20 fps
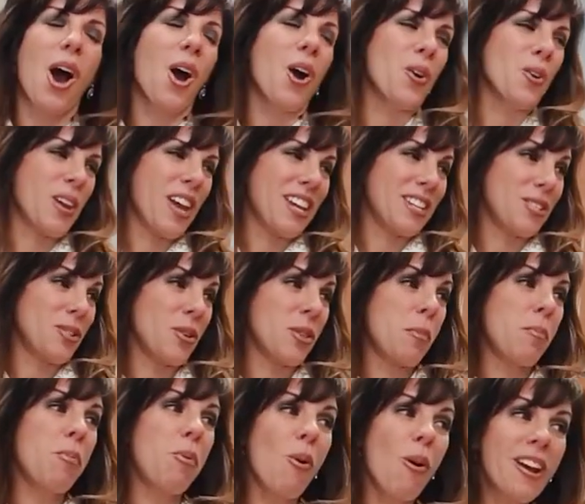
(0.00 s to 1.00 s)
Okay, so the
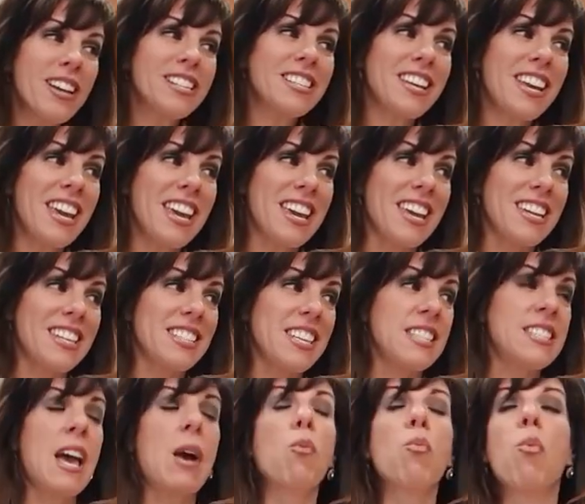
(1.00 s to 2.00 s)
point is
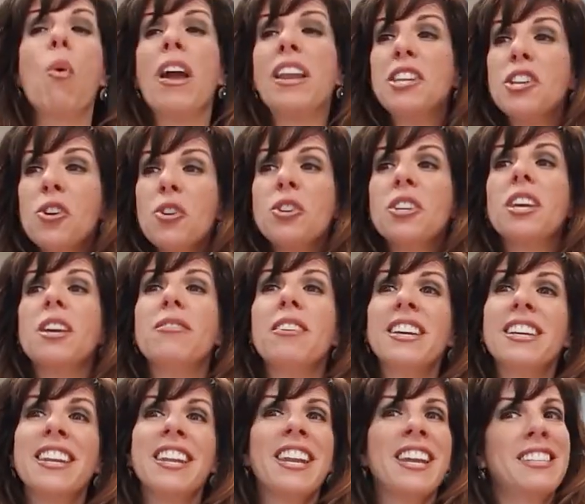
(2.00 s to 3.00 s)
that when you're
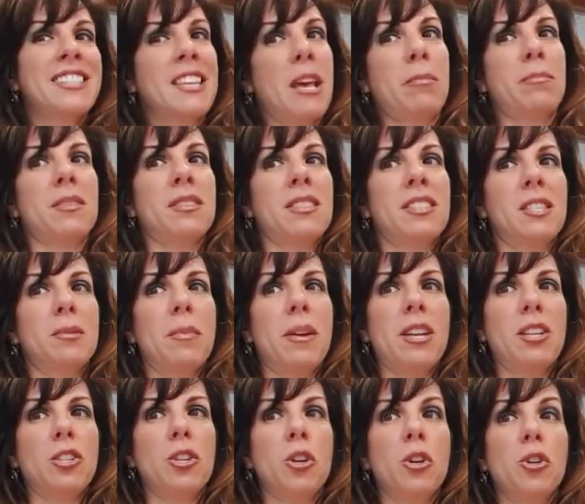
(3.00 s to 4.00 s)
giving an acceptance
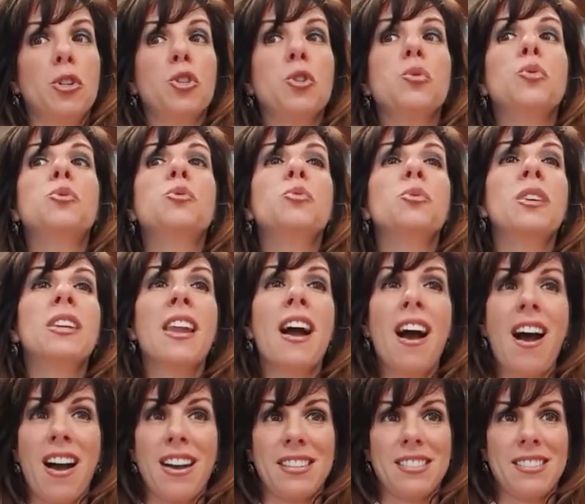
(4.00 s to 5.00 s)
speech, you do
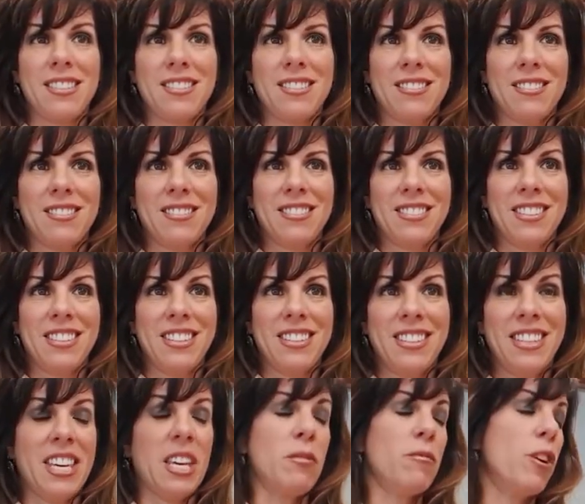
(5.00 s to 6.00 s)
not
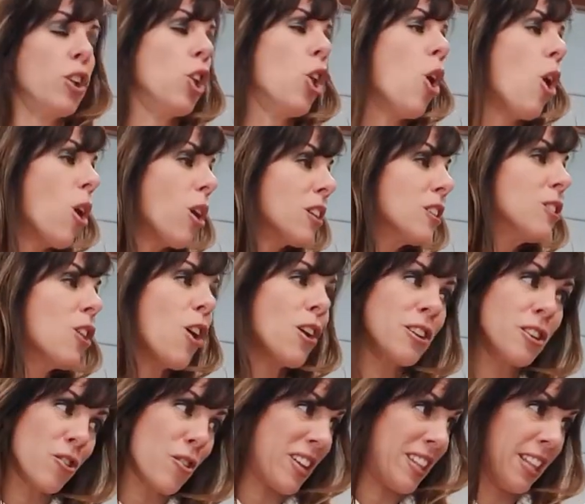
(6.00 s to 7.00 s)
give a long
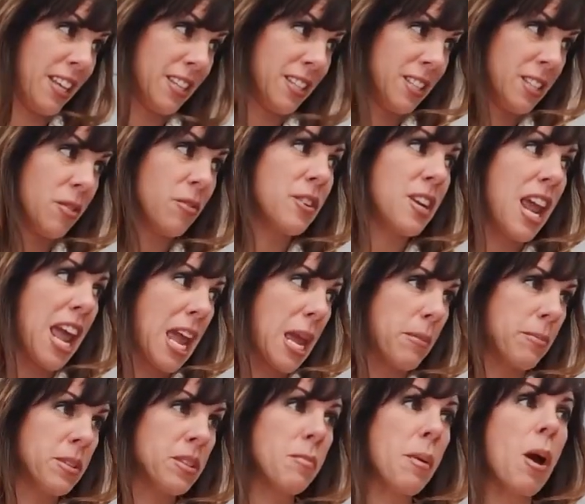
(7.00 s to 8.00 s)
laundry list of
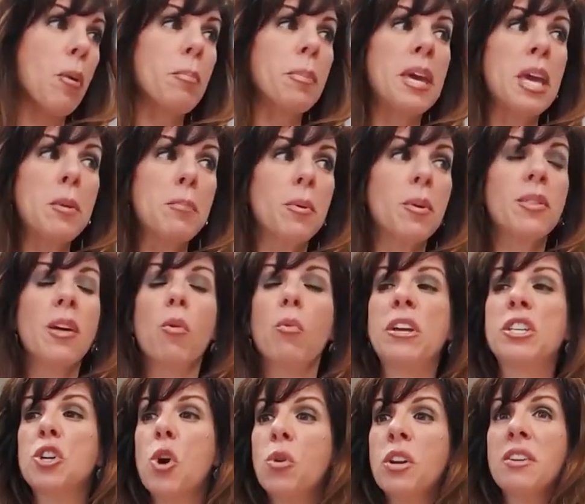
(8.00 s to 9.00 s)
names about people that we
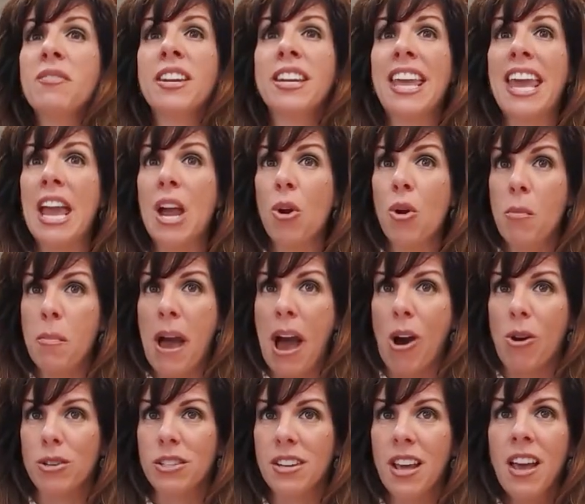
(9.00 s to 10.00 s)
don't even care
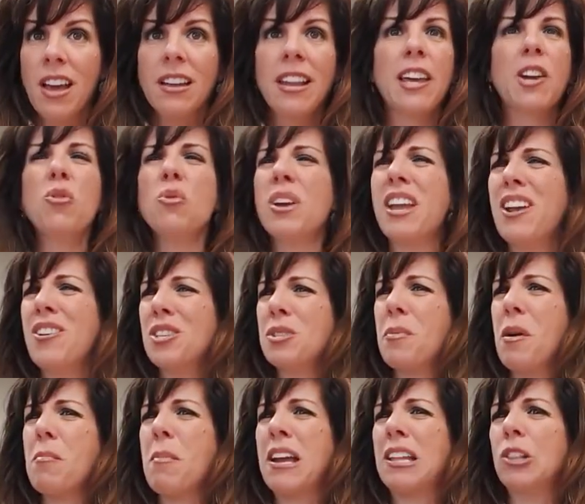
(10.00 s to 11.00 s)
about. Like, who cares
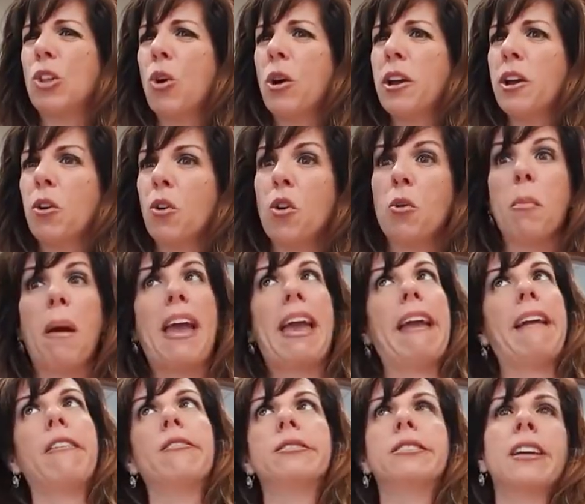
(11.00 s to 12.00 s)
about my lawyer or my
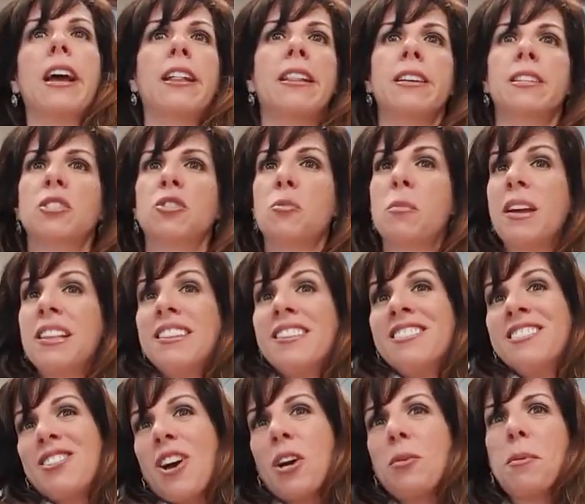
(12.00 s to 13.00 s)
hairstylist or my little
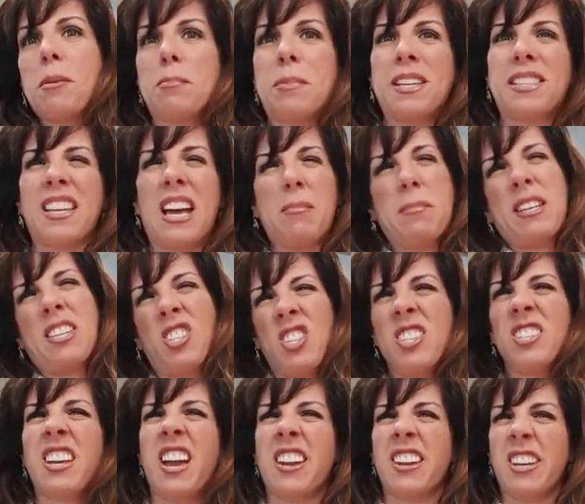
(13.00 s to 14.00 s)
dog Pepita? I mean,
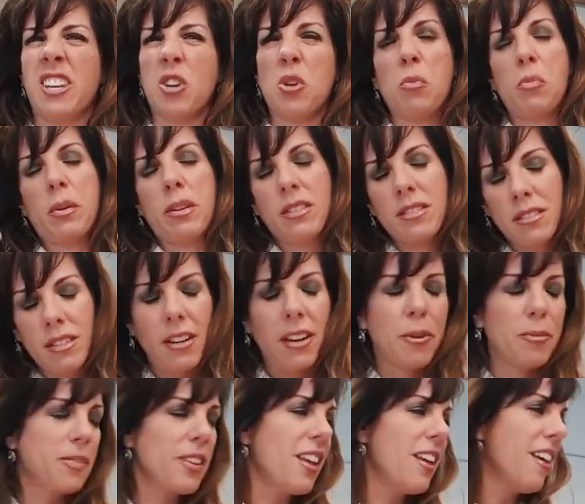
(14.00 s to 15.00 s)
she's kind of cute, but you
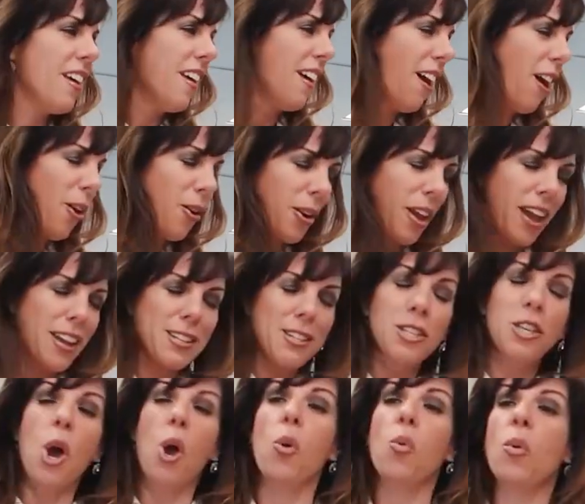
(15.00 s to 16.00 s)
know. Okay,
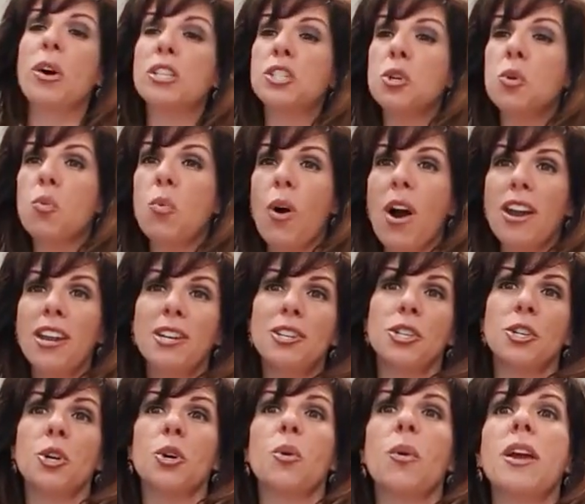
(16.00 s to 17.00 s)
so what you want to
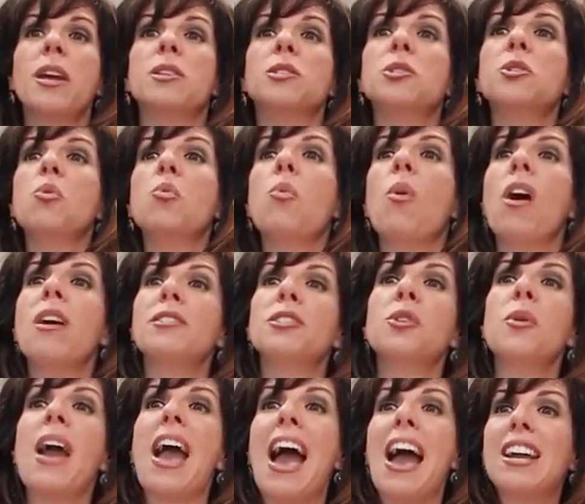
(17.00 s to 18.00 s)
do is you want
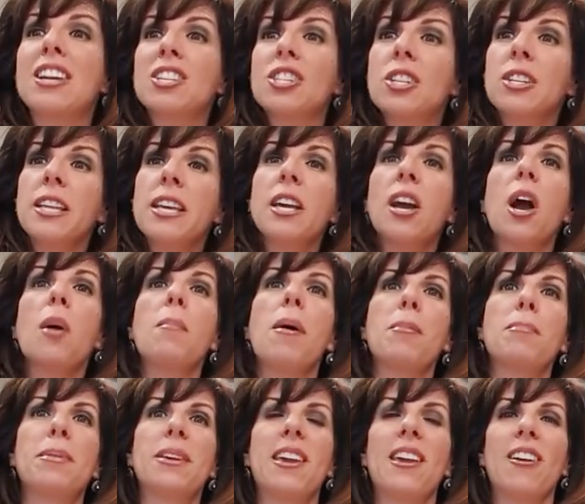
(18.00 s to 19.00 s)
to actually come
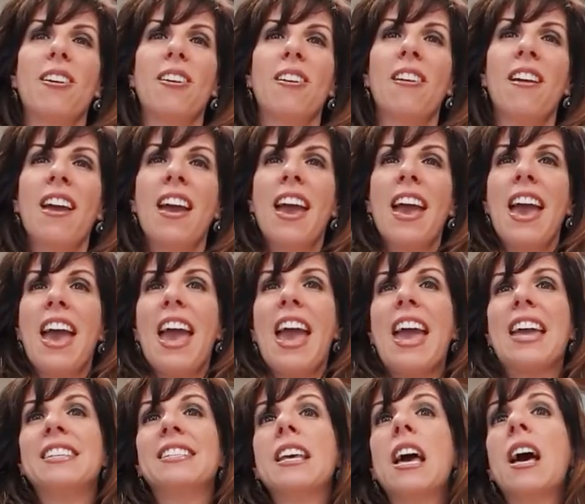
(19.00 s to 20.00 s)
up here
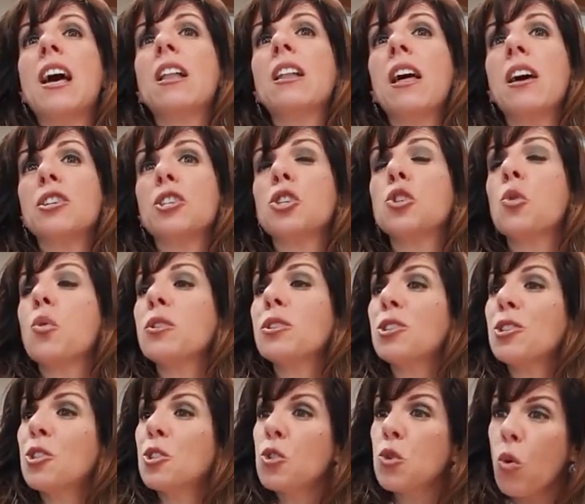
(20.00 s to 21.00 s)
and tell a short
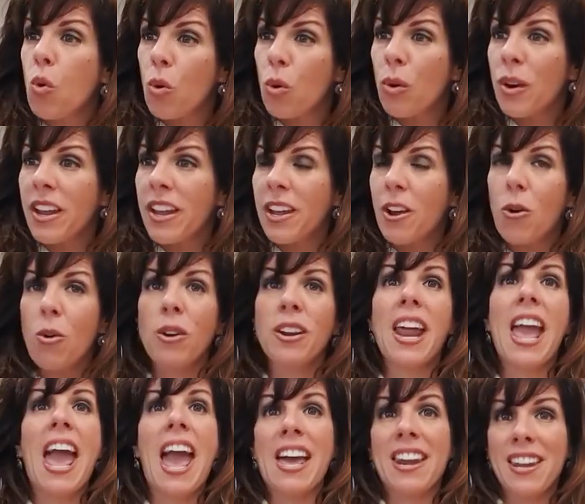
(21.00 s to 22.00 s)
story or
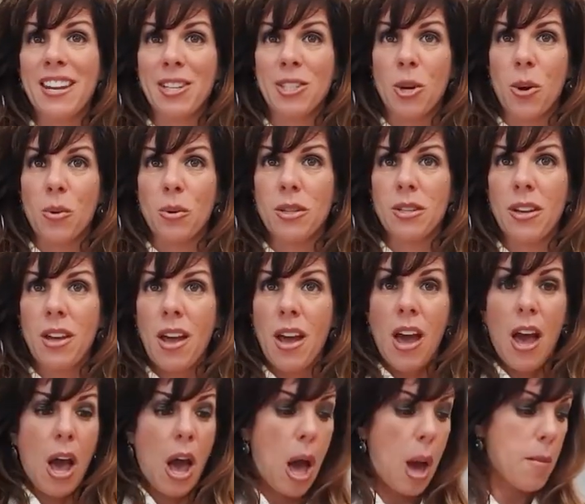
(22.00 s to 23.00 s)
an anecdote
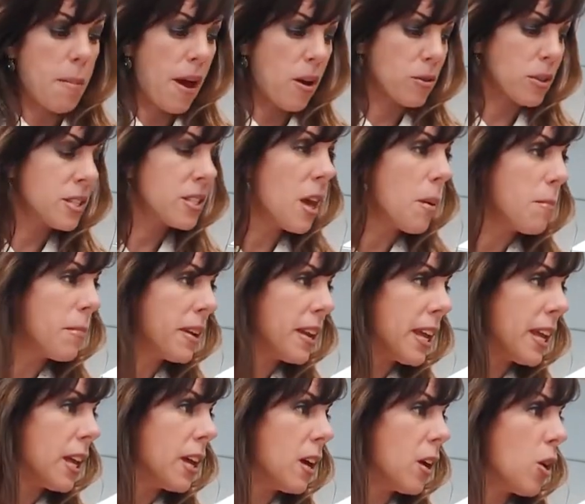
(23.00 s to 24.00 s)
about
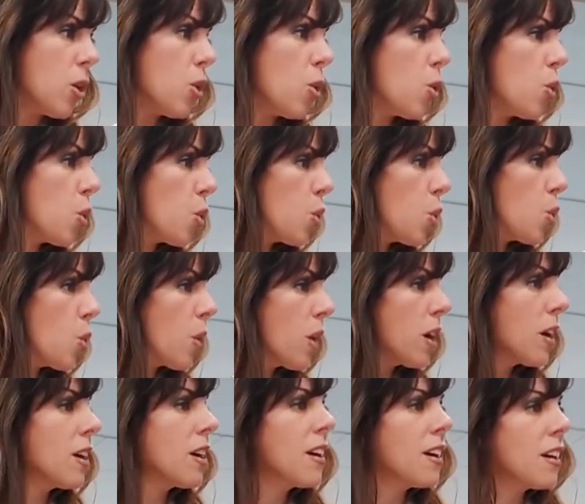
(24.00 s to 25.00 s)
somebody
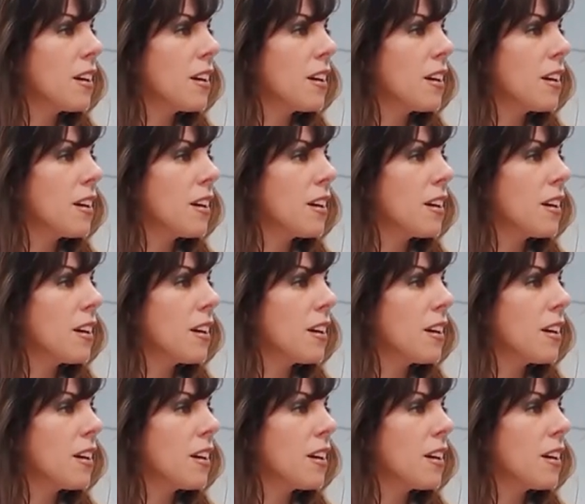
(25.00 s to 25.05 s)
who